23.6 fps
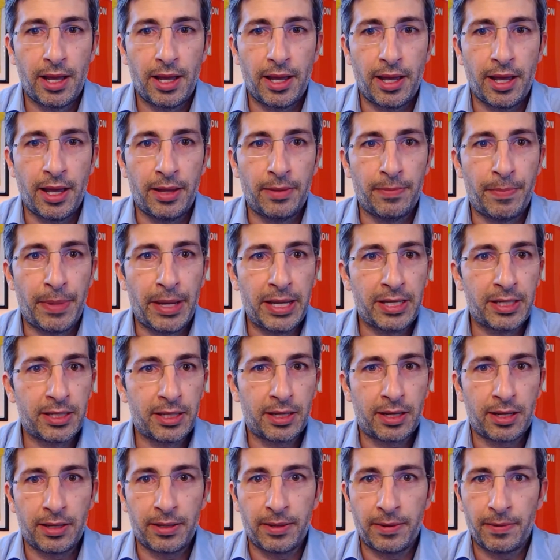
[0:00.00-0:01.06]
and
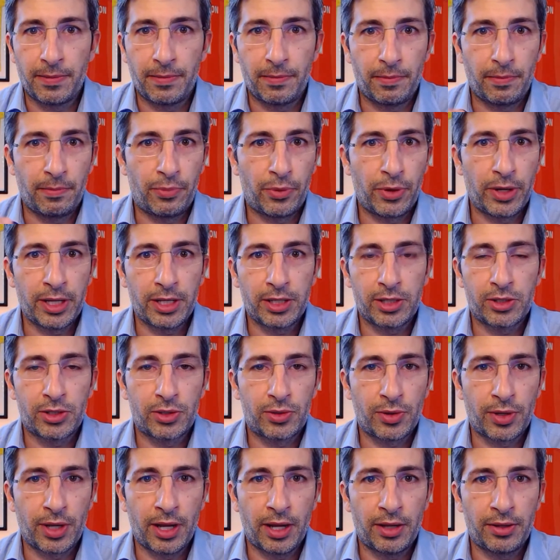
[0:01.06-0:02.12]
basically brings
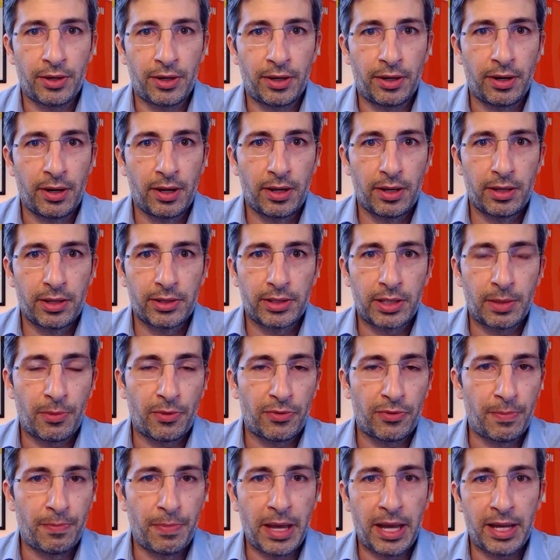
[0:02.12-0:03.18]
together some of
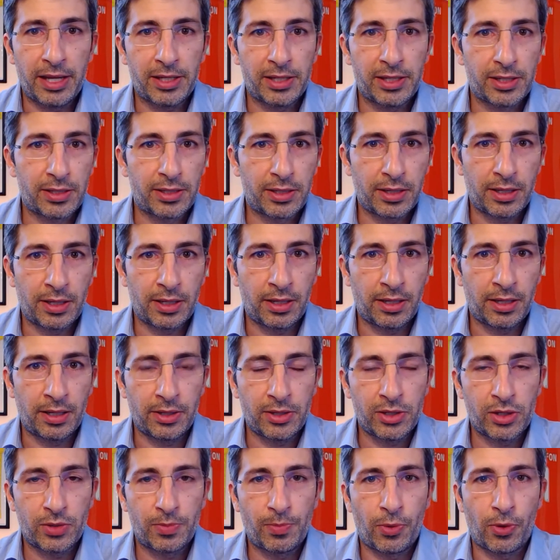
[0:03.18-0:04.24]
the best
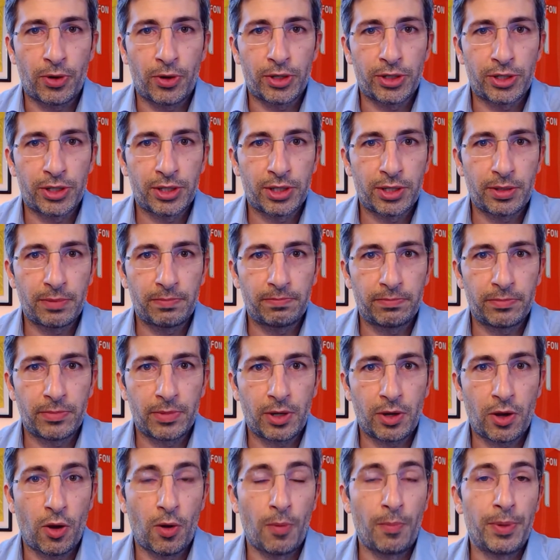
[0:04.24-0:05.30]
sports
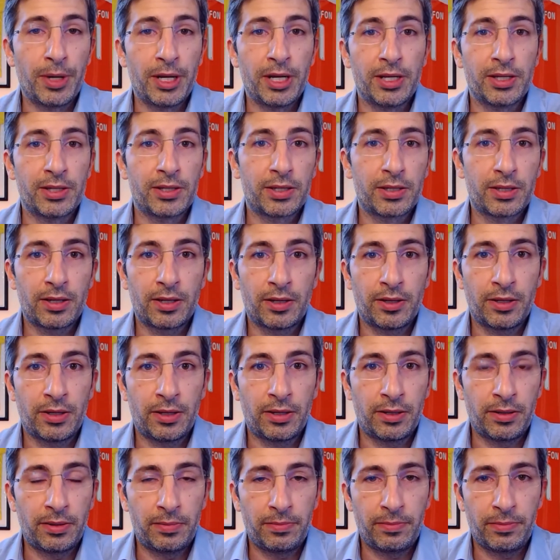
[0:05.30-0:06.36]
companies
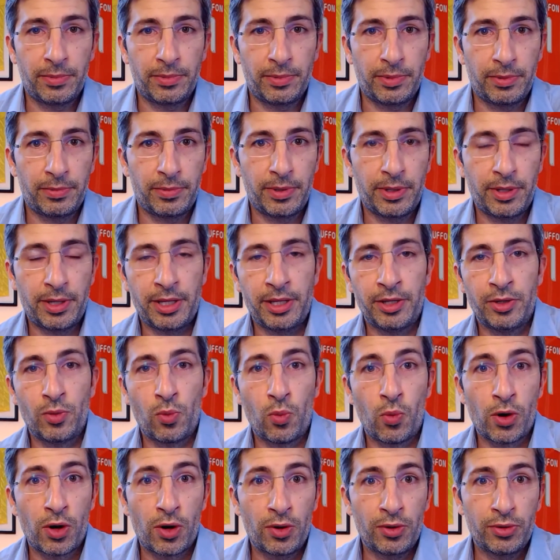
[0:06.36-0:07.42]
in the
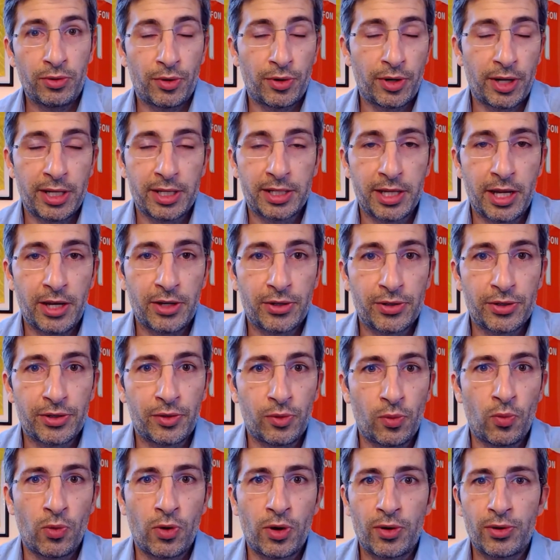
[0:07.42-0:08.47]
world, organizations in the
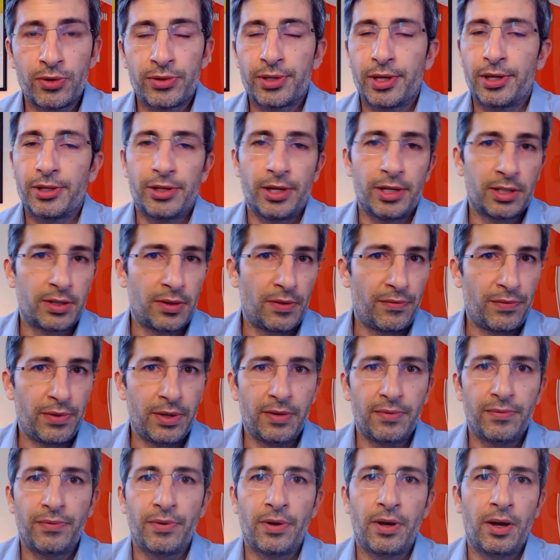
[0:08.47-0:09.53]
world, such as
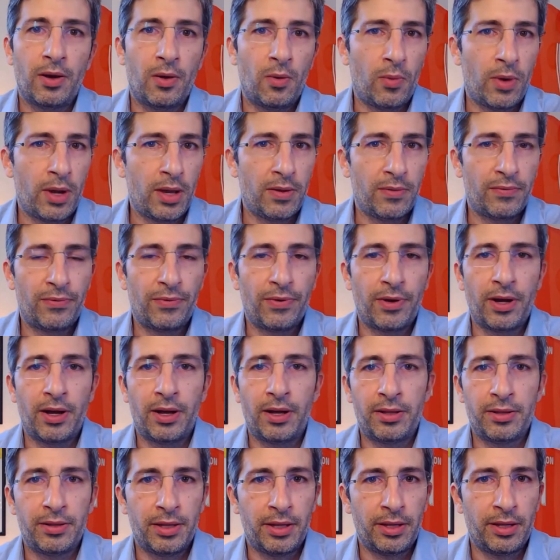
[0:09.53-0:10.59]
FIFA, UEFA,
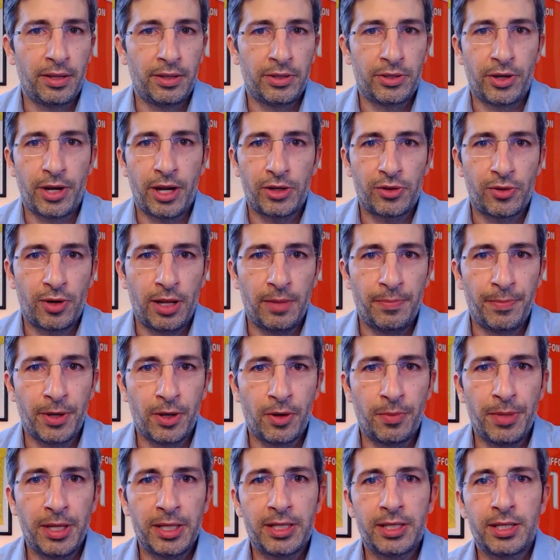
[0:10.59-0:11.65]
and the International Olympic
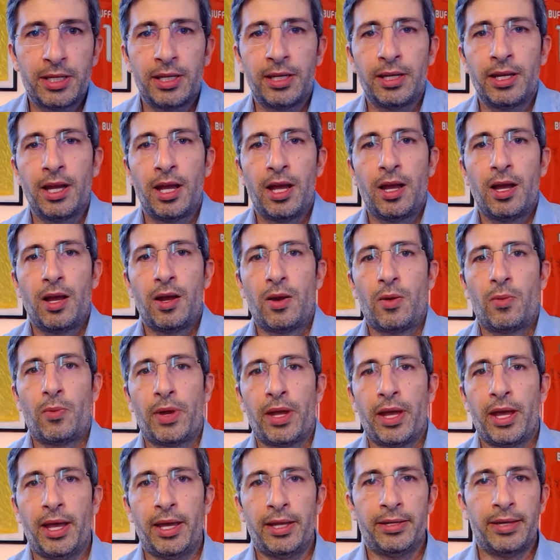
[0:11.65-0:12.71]
Committee. We
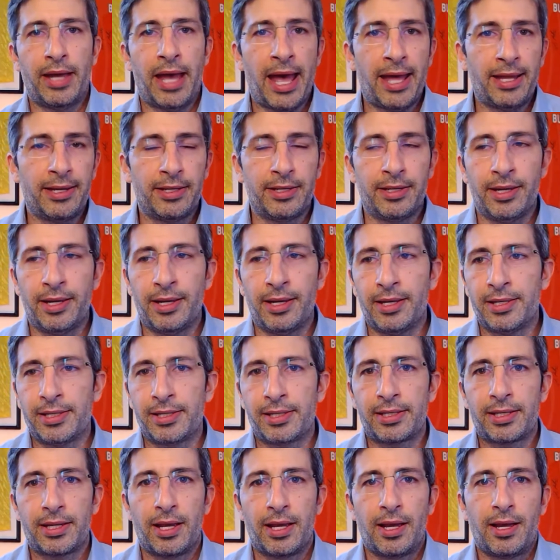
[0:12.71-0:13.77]
had
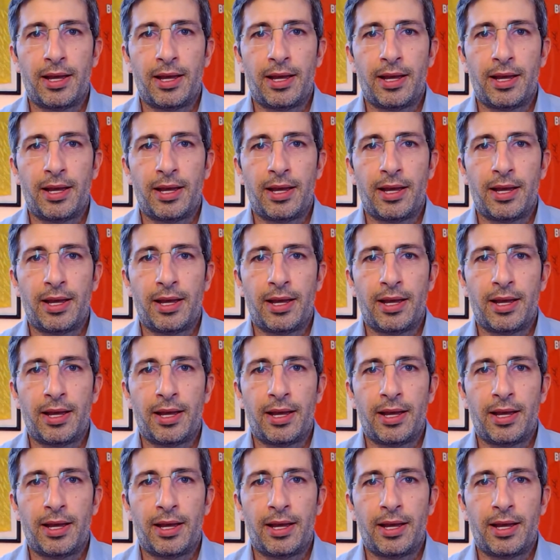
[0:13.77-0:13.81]
Adidas,